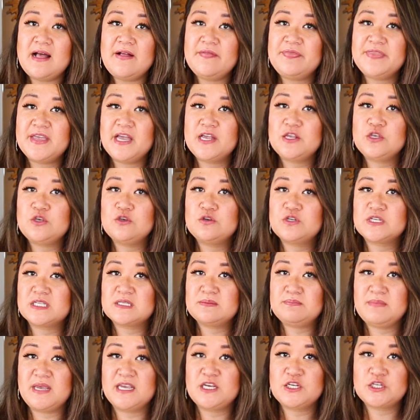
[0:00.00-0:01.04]
And then you
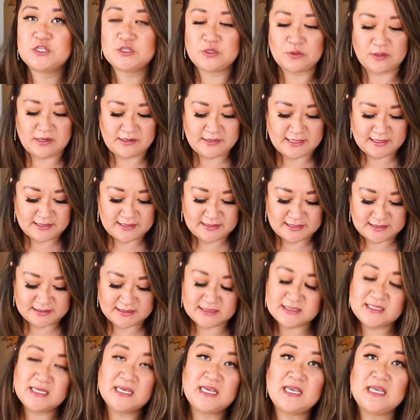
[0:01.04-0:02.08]
just make sure that this
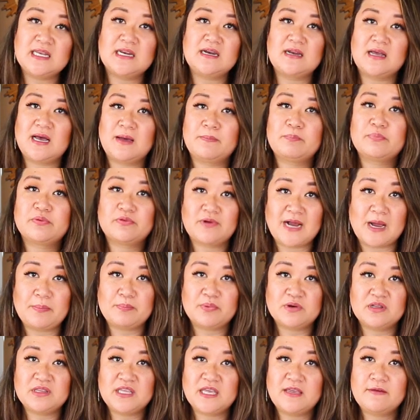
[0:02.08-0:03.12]
is heated up
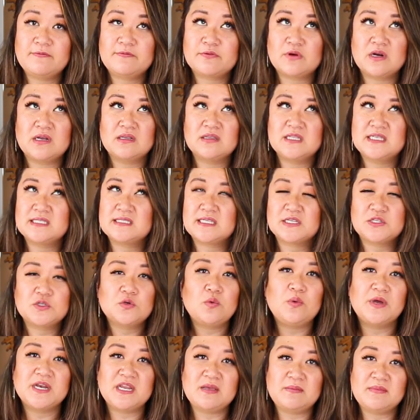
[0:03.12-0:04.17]
properly for at least like
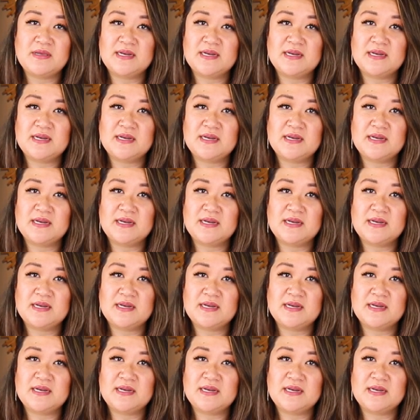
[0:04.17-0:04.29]
twenty